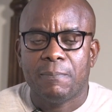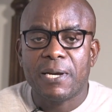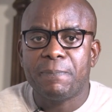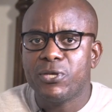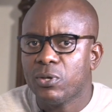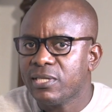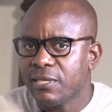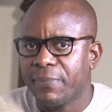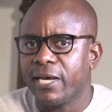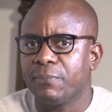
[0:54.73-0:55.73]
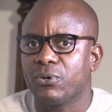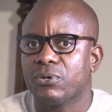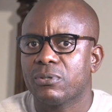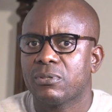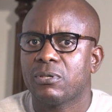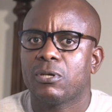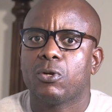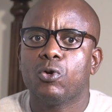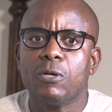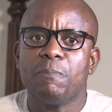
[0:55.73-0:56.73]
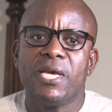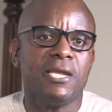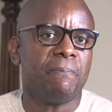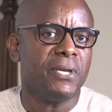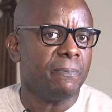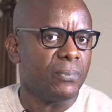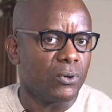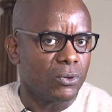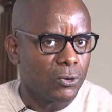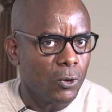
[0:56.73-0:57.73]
But beyond the Bible, not many people